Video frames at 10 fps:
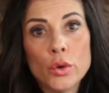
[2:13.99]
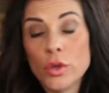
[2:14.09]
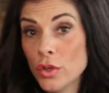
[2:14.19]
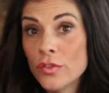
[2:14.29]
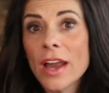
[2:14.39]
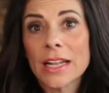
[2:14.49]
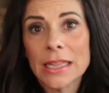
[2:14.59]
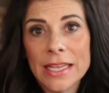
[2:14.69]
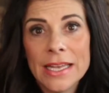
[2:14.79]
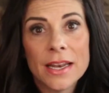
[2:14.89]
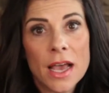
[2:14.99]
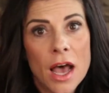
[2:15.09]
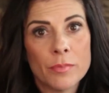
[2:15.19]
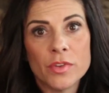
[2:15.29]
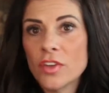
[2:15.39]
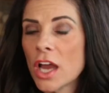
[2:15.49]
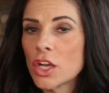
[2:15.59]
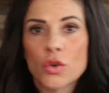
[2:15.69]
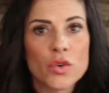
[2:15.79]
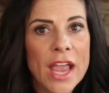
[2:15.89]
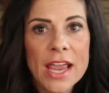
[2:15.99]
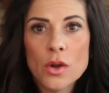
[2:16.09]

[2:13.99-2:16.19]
You've got to clean it up. You've got to create